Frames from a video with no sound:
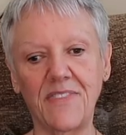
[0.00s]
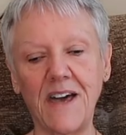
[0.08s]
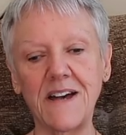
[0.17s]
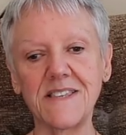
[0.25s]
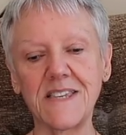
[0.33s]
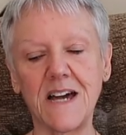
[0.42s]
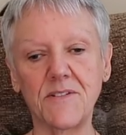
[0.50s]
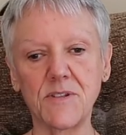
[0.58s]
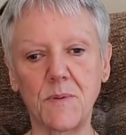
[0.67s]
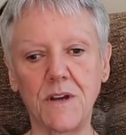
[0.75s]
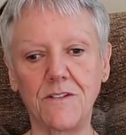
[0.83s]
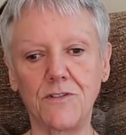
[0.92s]
That's how
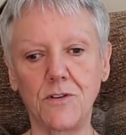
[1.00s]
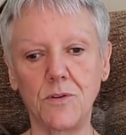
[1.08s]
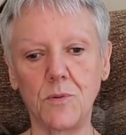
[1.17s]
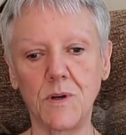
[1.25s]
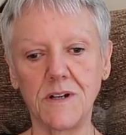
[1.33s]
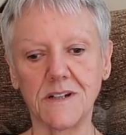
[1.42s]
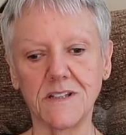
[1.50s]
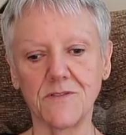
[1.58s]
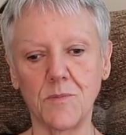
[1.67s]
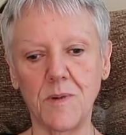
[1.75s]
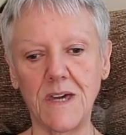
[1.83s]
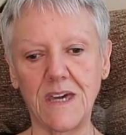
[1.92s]
speed food works
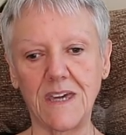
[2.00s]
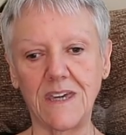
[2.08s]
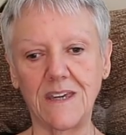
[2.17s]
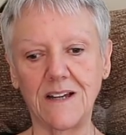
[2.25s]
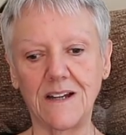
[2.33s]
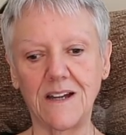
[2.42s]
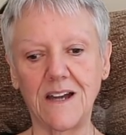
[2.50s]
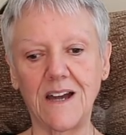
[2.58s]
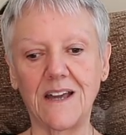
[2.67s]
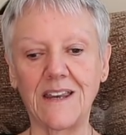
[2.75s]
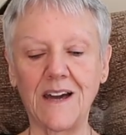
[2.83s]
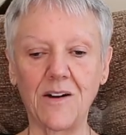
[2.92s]
for me.
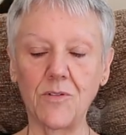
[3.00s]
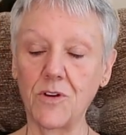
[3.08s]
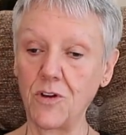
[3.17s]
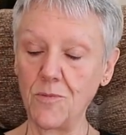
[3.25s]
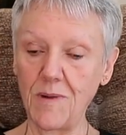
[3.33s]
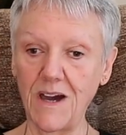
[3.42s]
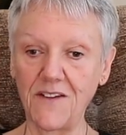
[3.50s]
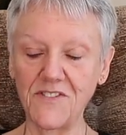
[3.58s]
Now, you might